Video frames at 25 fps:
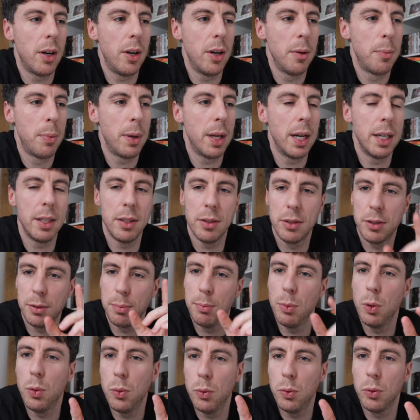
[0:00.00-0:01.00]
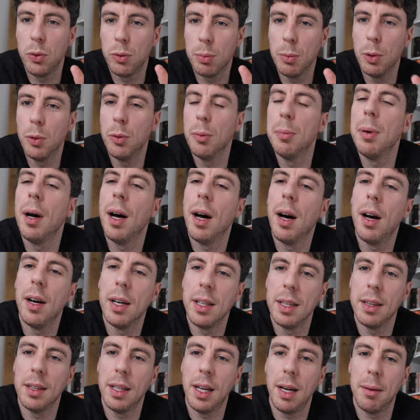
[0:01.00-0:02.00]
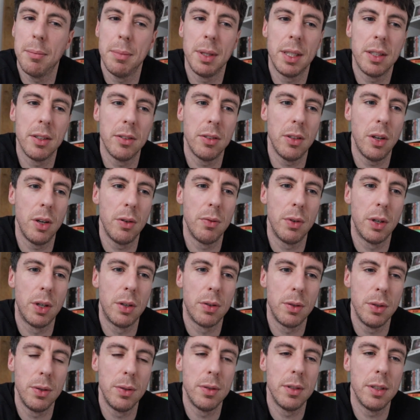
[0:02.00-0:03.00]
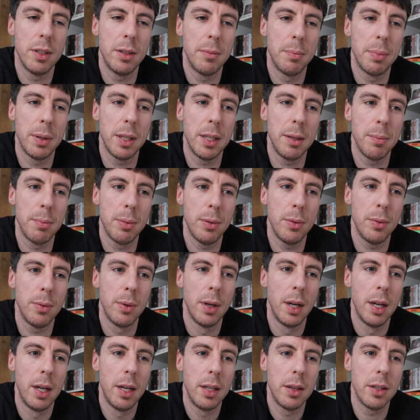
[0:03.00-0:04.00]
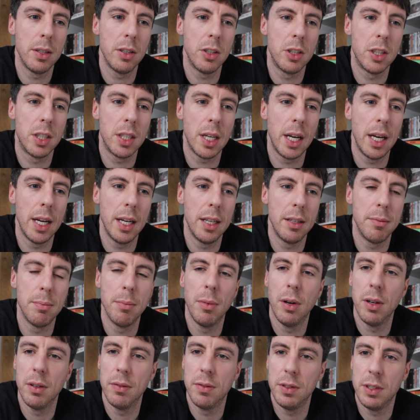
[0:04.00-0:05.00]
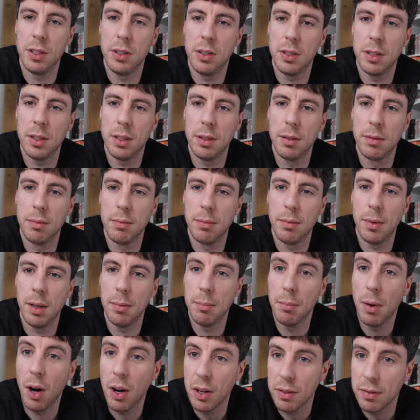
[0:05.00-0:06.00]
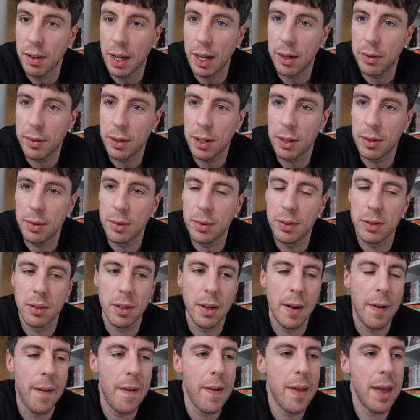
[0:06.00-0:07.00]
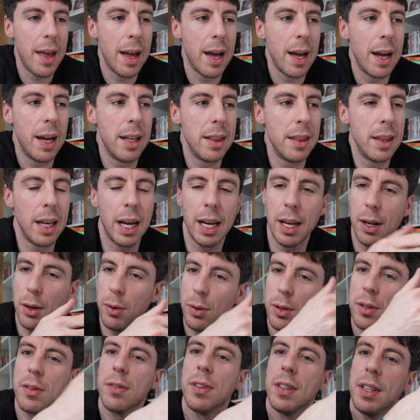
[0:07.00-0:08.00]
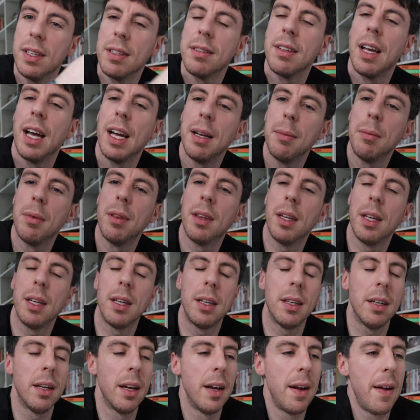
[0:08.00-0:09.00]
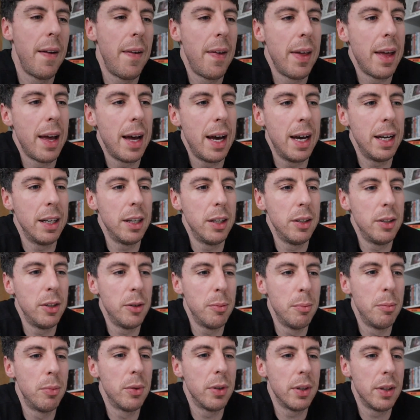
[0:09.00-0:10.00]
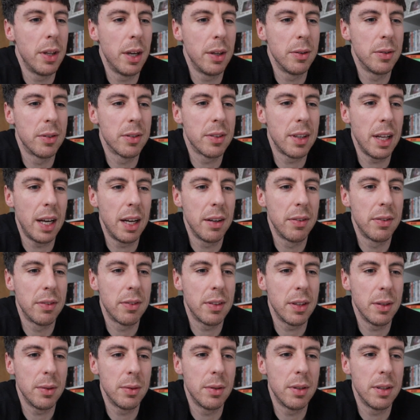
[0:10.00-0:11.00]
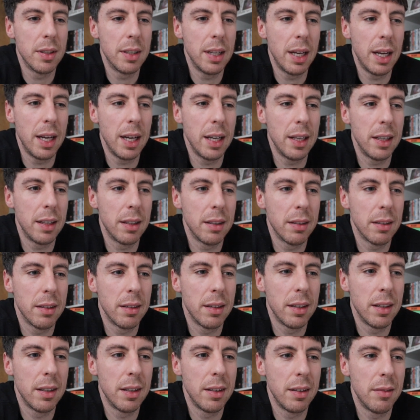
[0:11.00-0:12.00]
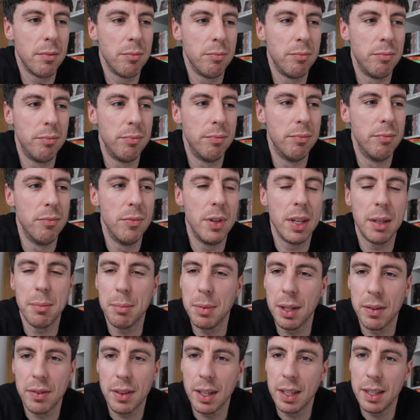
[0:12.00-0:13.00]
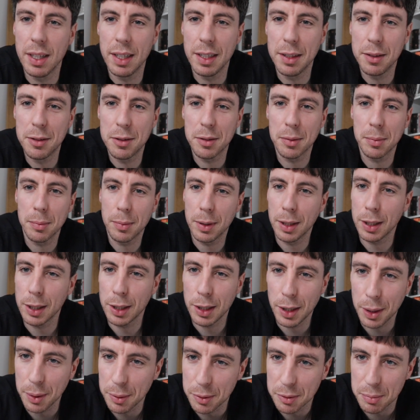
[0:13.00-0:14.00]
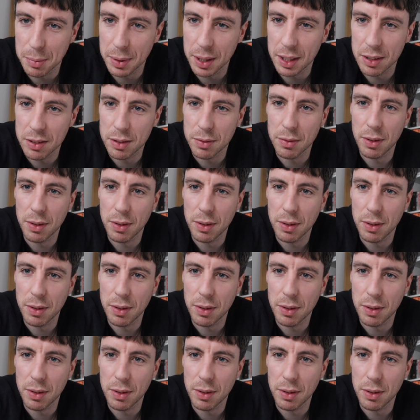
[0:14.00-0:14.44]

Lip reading: I played a small part in that because I recruited people that shared my vision and my values, and they looked for the same thing. And a number of those staff still today ring me if they need something, use me as a